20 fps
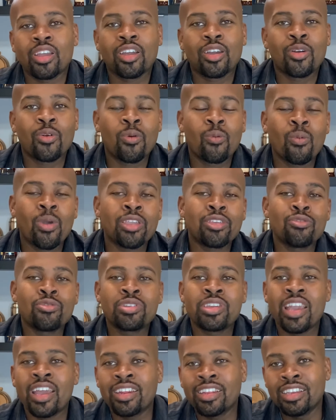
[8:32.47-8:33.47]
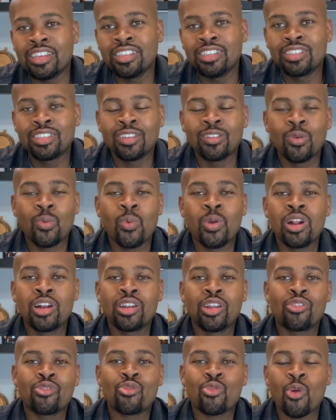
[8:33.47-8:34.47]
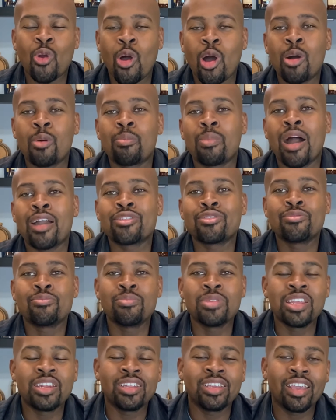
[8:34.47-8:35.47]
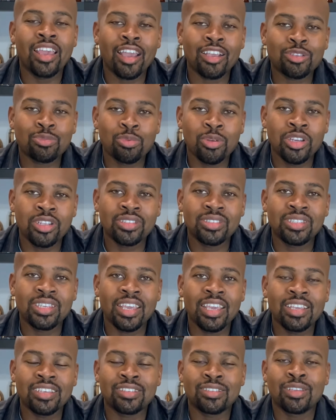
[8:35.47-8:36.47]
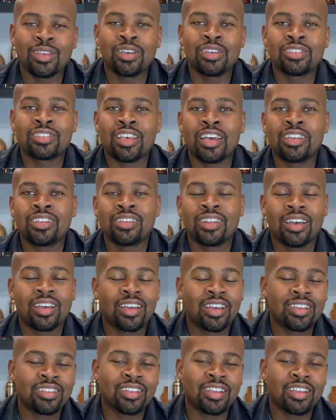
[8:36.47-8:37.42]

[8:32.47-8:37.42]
when you get into the world of rum and you meet the expert tasters and and,